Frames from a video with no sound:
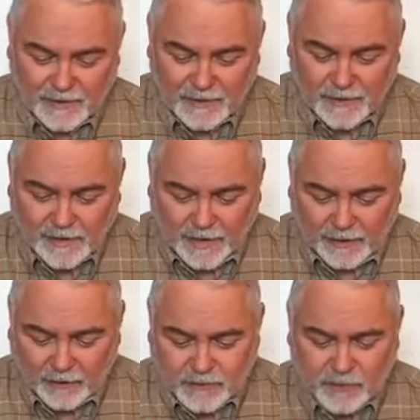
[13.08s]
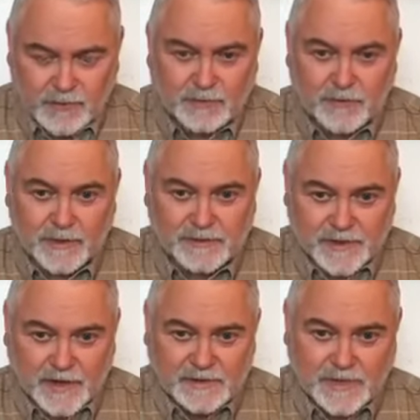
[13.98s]
And our church address is
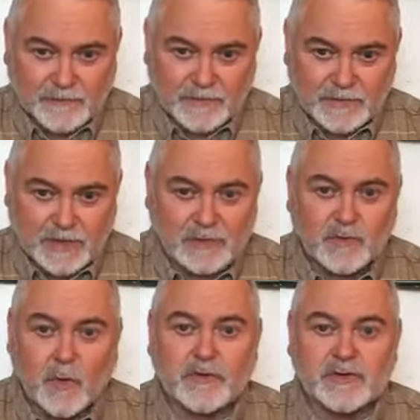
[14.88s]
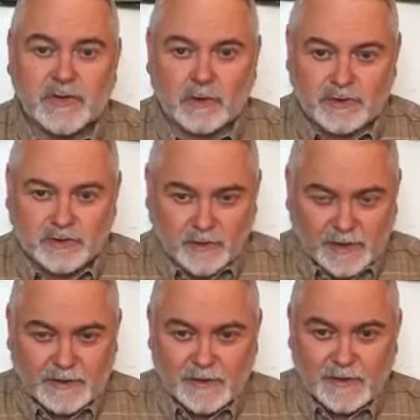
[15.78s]
817 North Sugar Street,
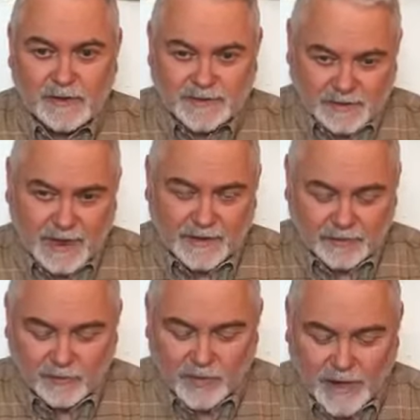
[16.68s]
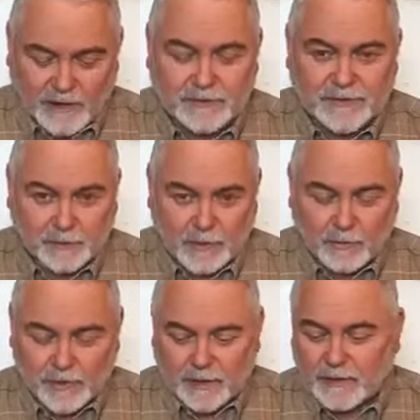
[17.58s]
Celina, Ohio. So we
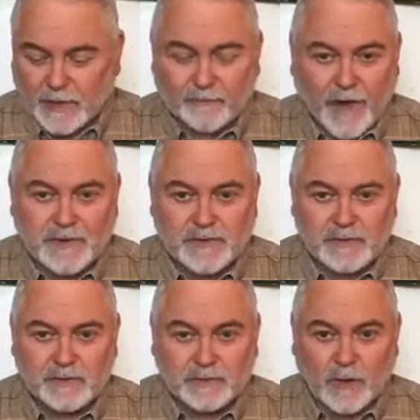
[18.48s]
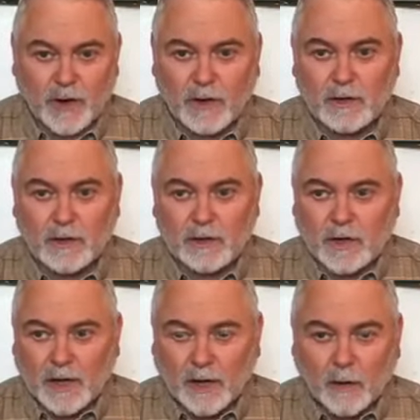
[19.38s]
want to invite you to our
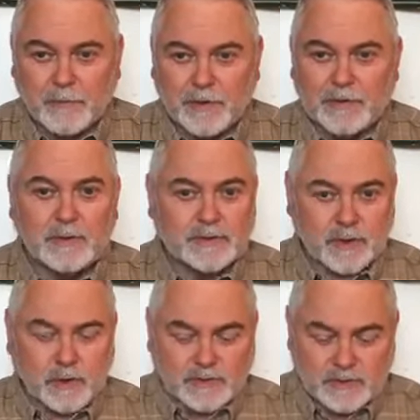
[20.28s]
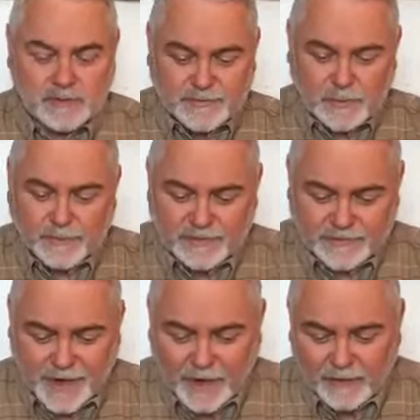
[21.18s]
uh, open church service
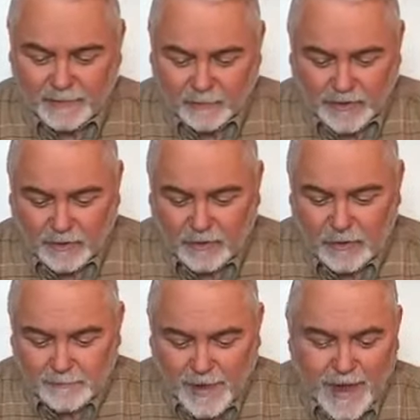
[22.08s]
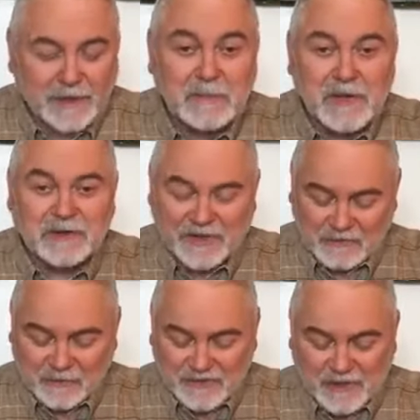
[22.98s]
now. We are back in the building.
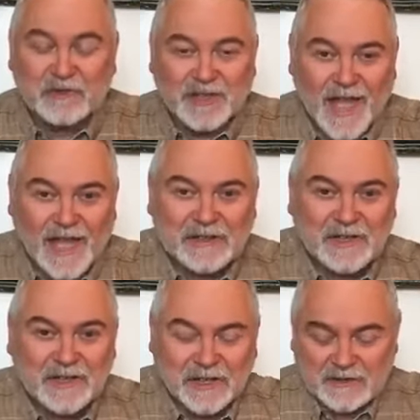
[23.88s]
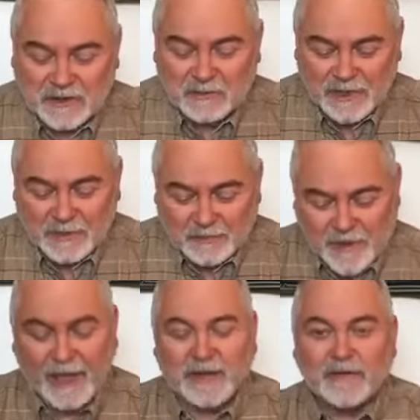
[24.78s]
We're so glad to be
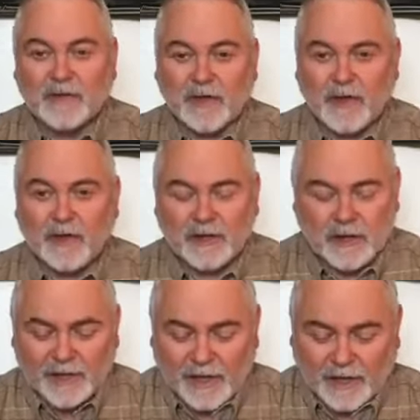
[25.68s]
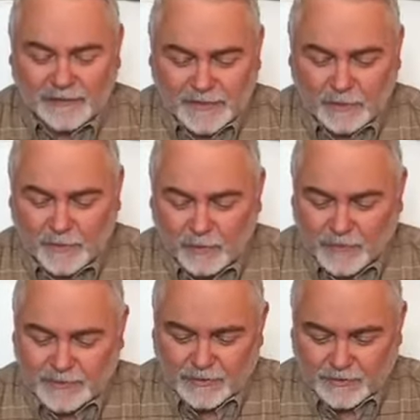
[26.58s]
back in there. And so we want
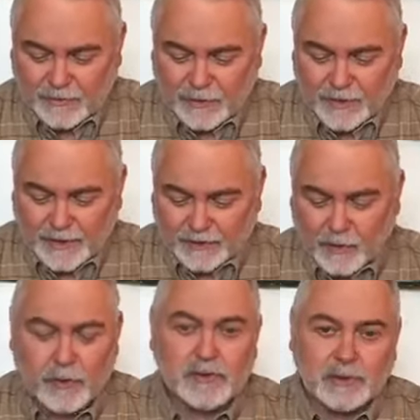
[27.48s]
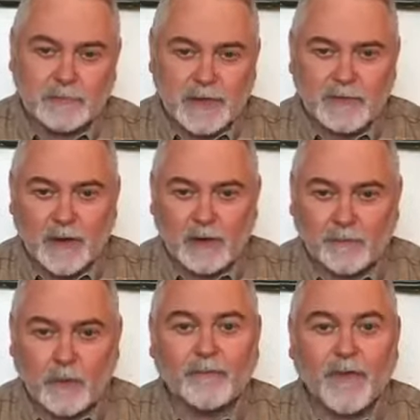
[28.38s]
to encourage you to be there
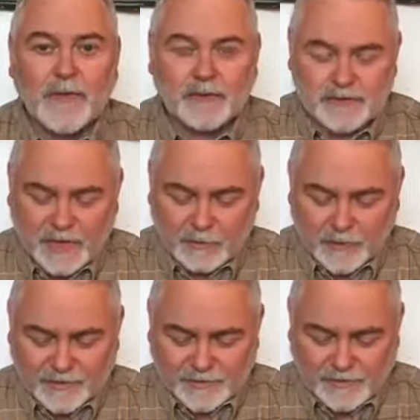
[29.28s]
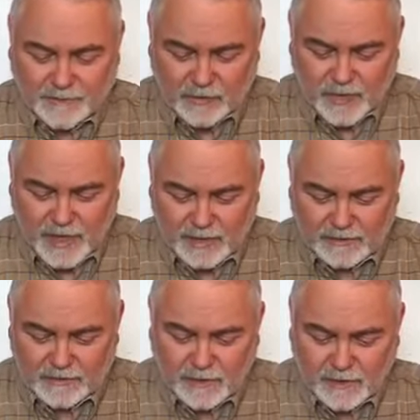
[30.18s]
for Father's Day with us if you can.
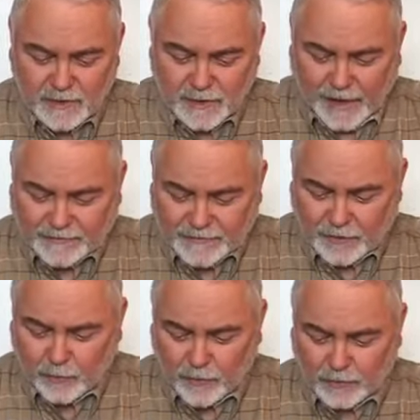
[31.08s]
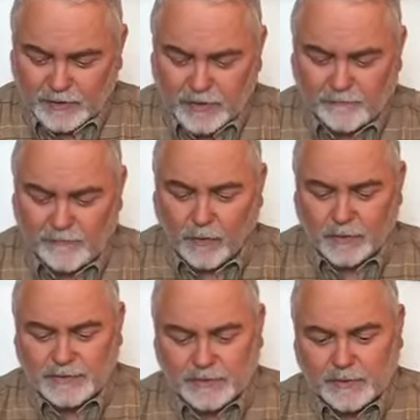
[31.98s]
And so we're looking forward
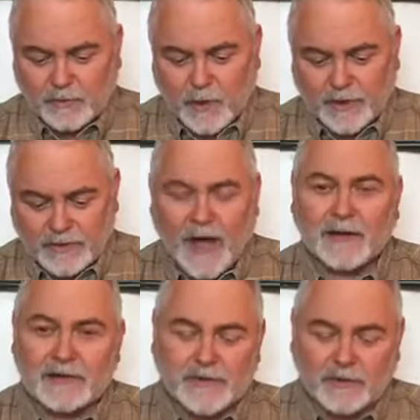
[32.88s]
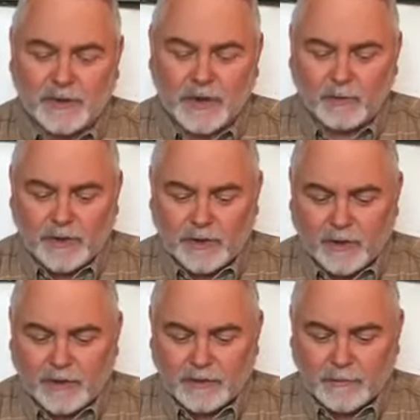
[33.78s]
to what God is doing. We are
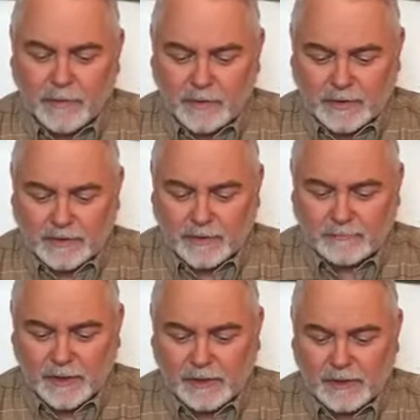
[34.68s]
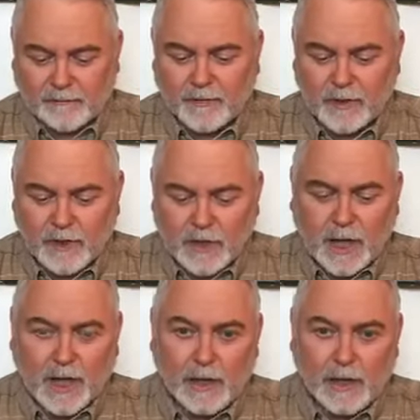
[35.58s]
in the, in the middle of uh,